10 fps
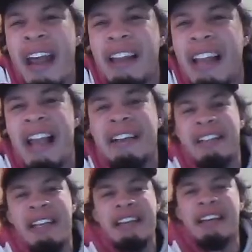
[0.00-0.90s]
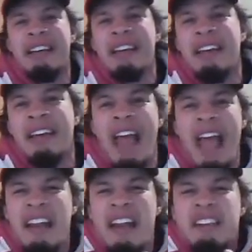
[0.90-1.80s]
Atlantic,
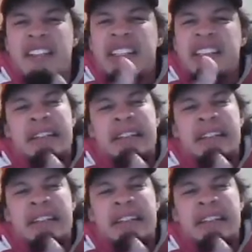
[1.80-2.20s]
and a